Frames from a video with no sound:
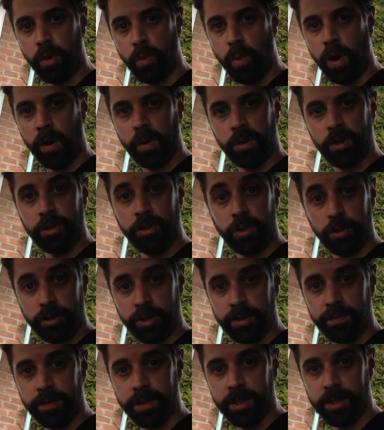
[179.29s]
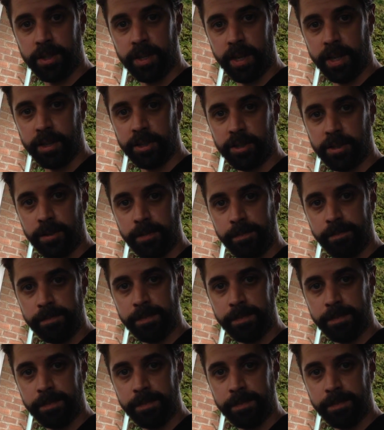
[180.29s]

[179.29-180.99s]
while conducting this test.